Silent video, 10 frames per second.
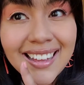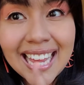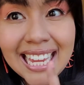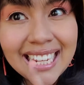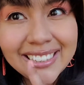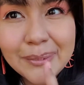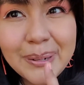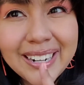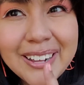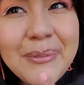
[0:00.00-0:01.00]
I hate this
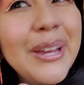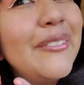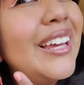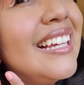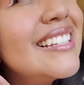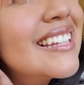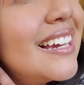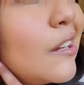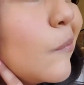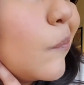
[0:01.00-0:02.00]
part on my face,
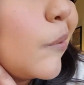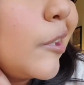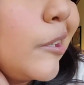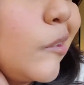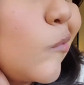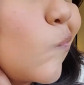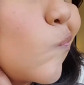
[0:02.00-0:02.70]
but